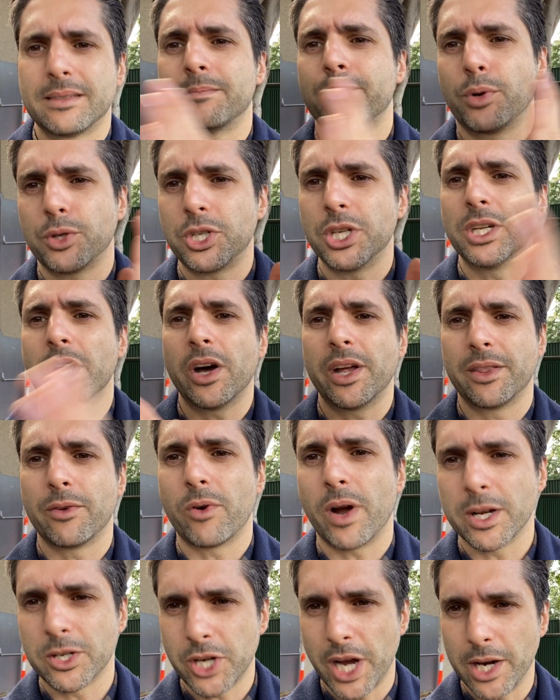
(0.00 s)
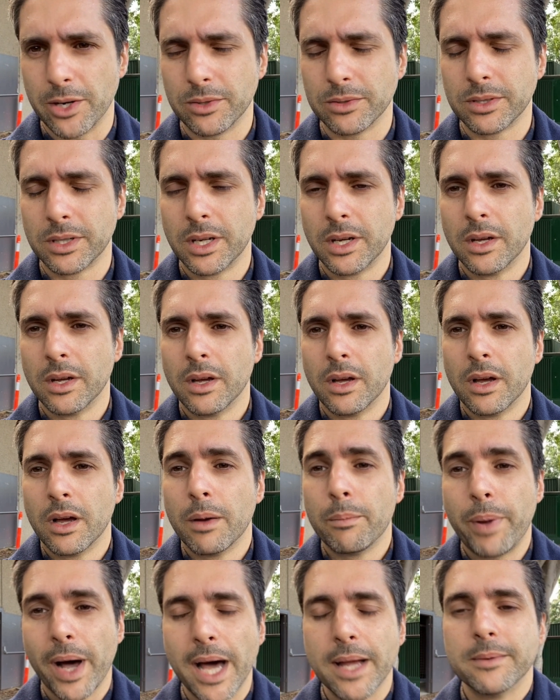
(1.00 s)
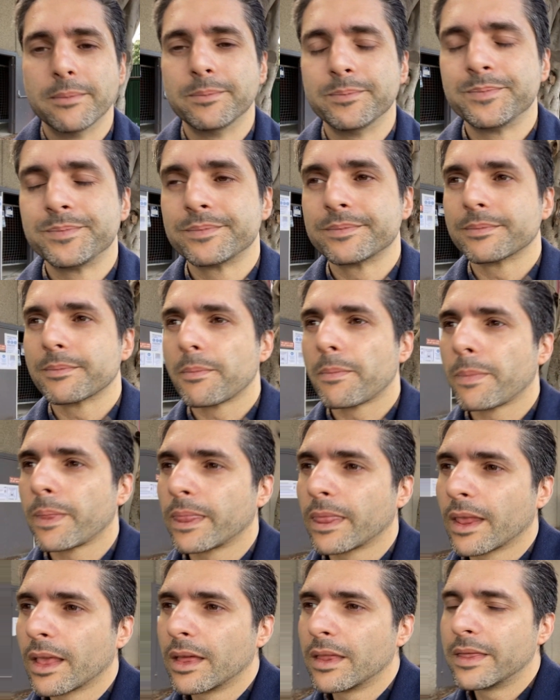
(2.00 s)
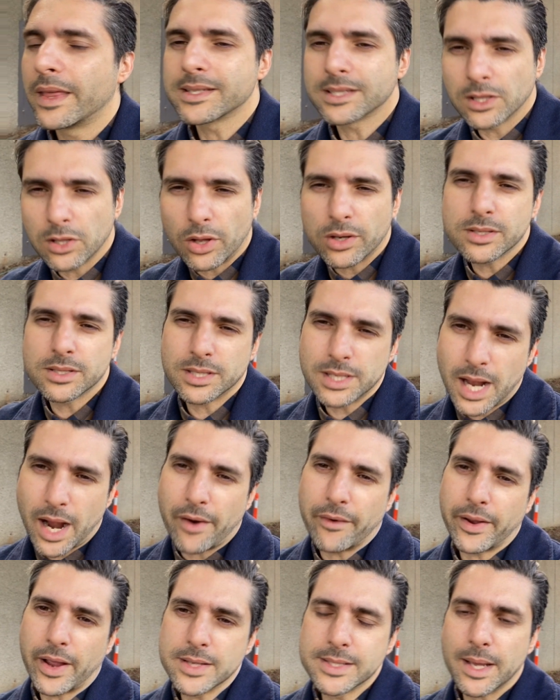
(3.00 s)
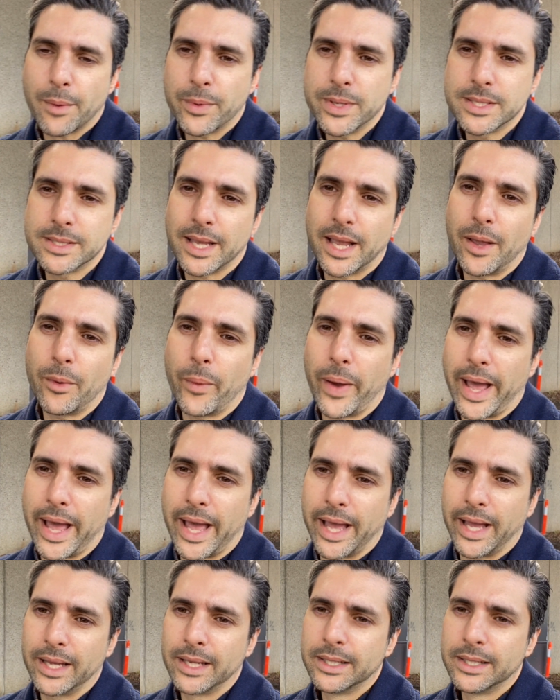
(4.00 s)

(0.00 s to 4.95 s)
put you down the right channel. But there's a lot of scenarios that we see where